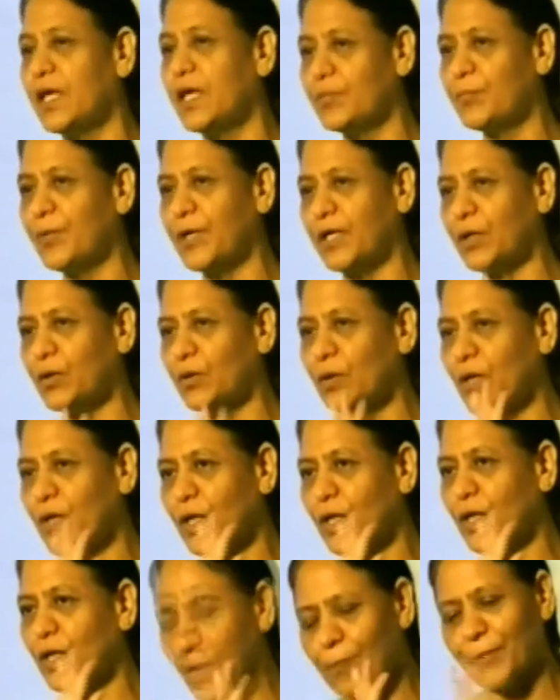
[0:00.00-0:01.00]
particular
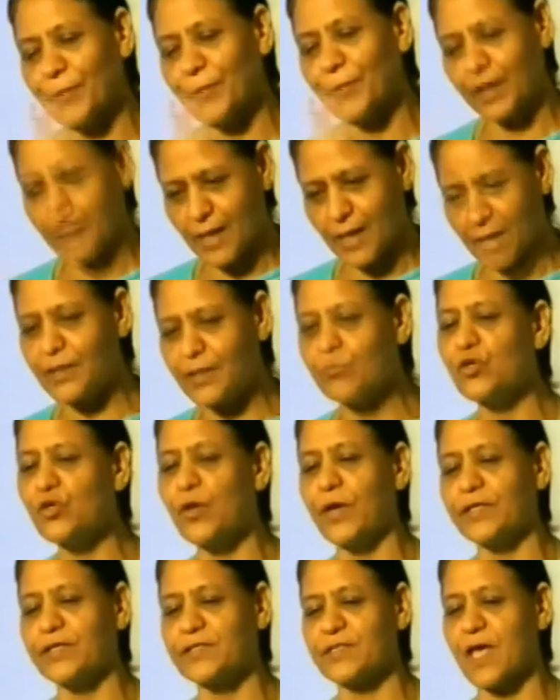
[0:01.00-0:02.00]
topic. I'll give you
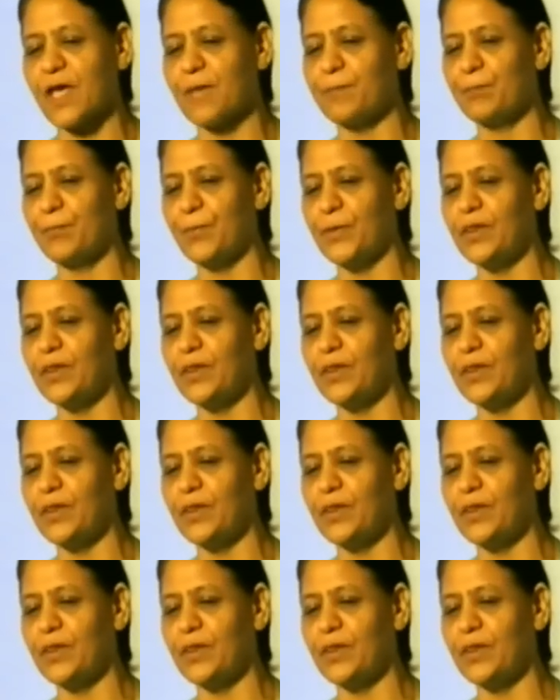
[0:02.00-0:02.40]
example.